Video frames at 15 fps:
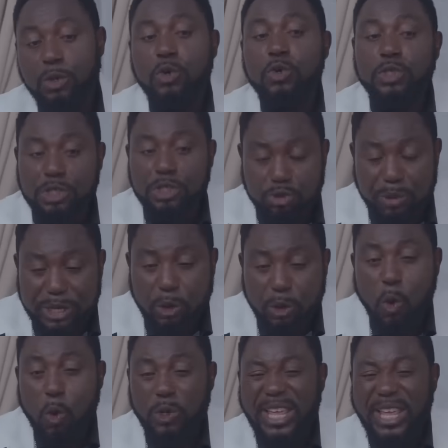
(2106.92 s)
to concentrate
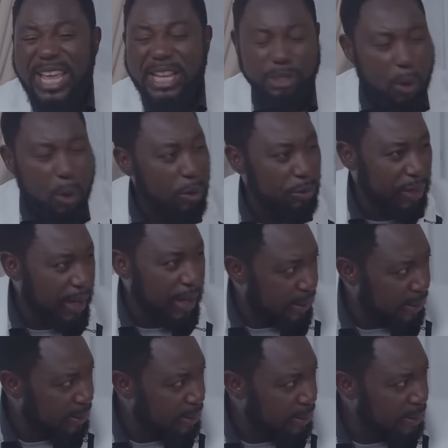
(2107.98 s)
on each other.
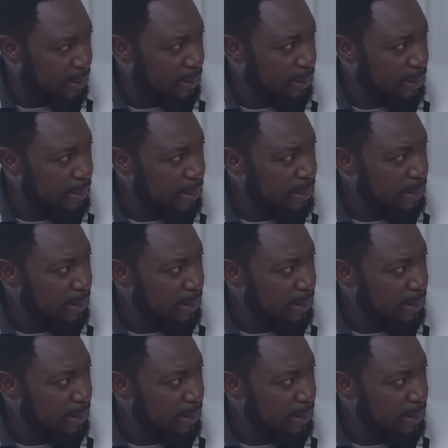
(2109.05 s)
Huh?